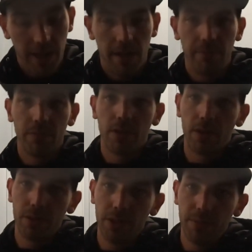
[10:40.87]
yeah,
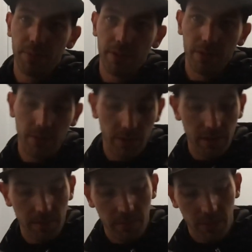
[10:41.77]
go cheaper
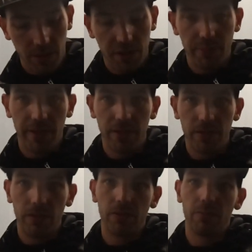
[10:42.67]
or more
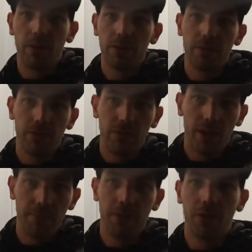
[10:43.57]
expensive. Most of the
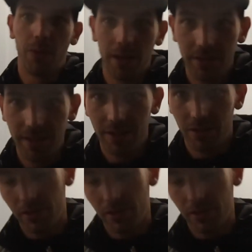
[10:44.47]
time, the quality is